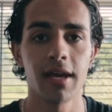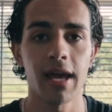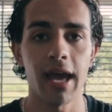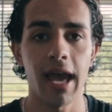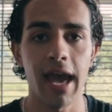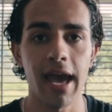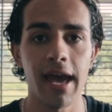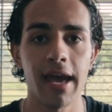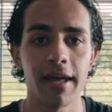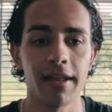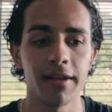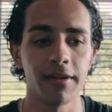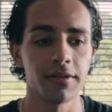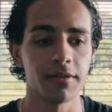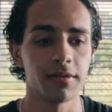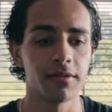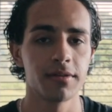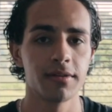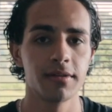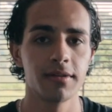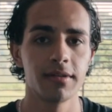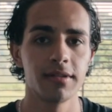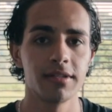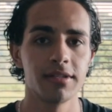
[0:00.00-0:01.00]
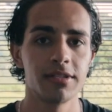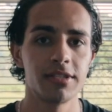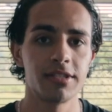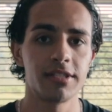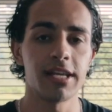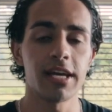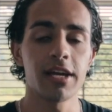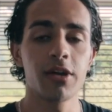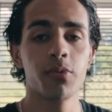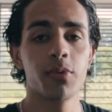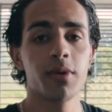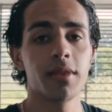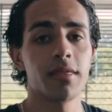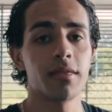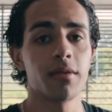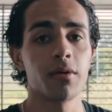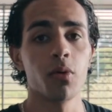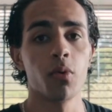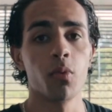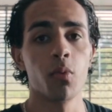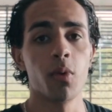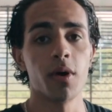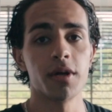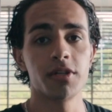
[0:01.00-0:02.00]
and stick with
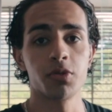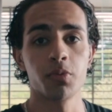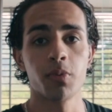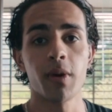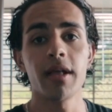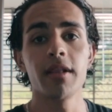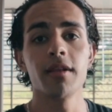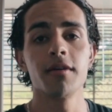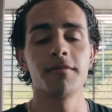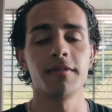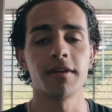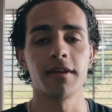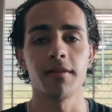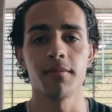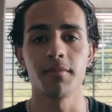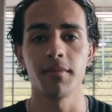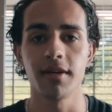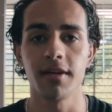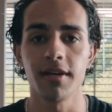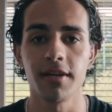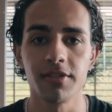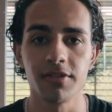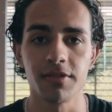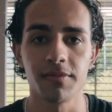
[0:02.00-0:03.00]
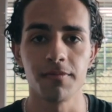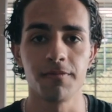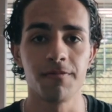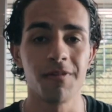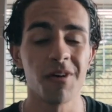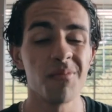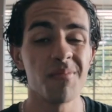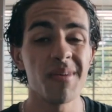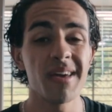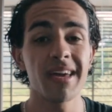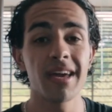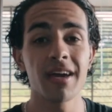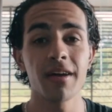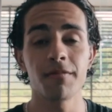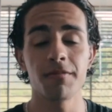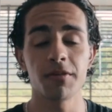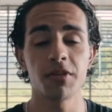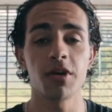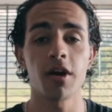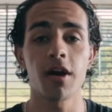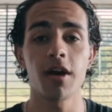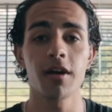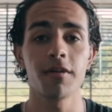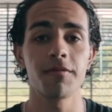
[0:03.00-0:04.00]
what's relevant, because filmmaking and
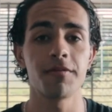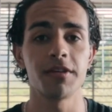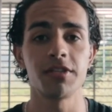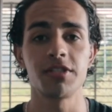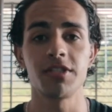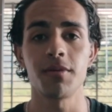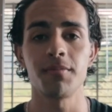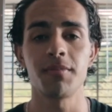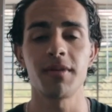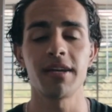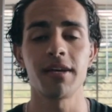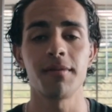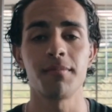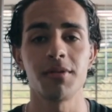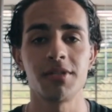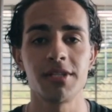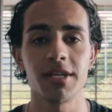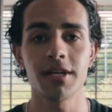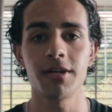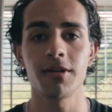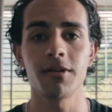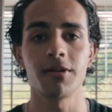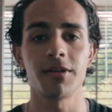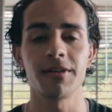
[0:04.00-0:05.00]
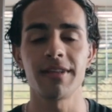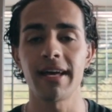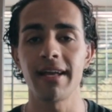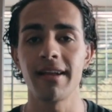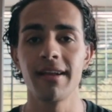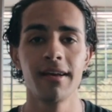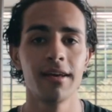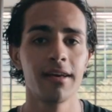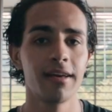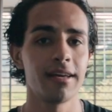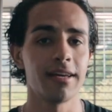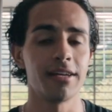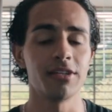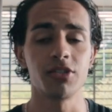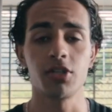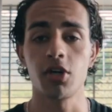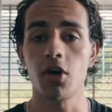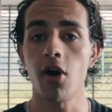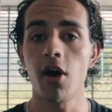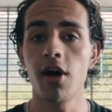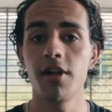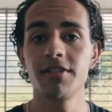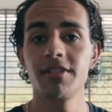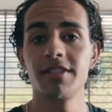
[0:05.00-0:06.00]
photography is something in particular that is
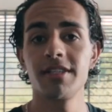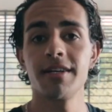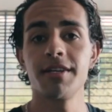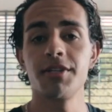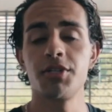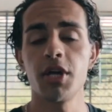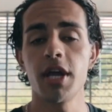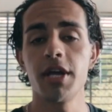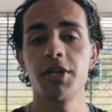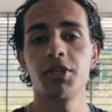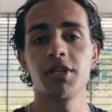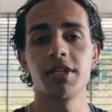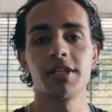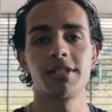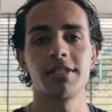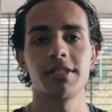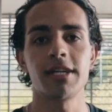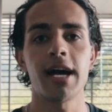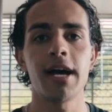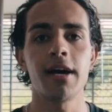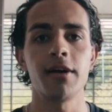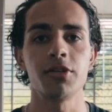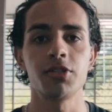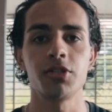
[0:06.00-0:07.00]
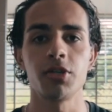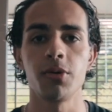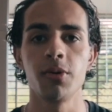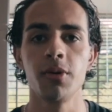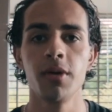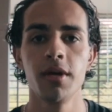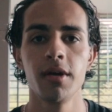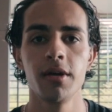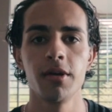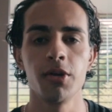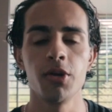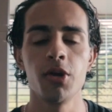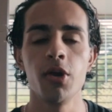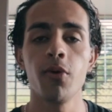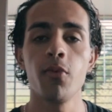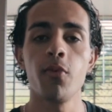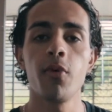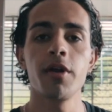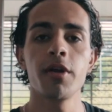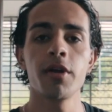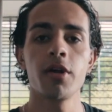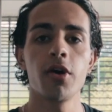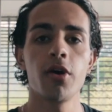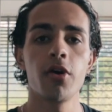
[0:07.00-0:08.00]
constantly changing in style, so you don't
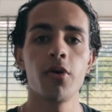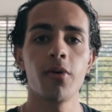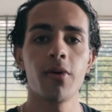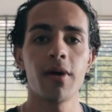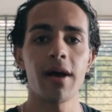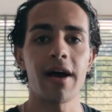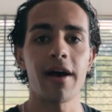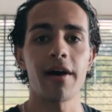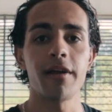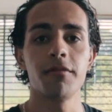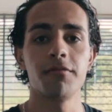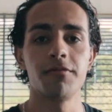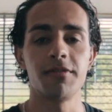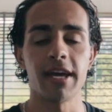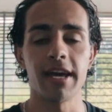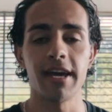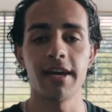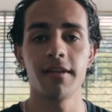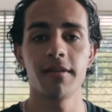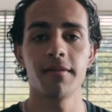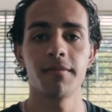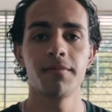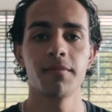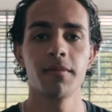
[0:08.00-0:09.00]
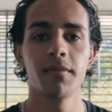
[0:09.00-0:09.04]
want to go out of date.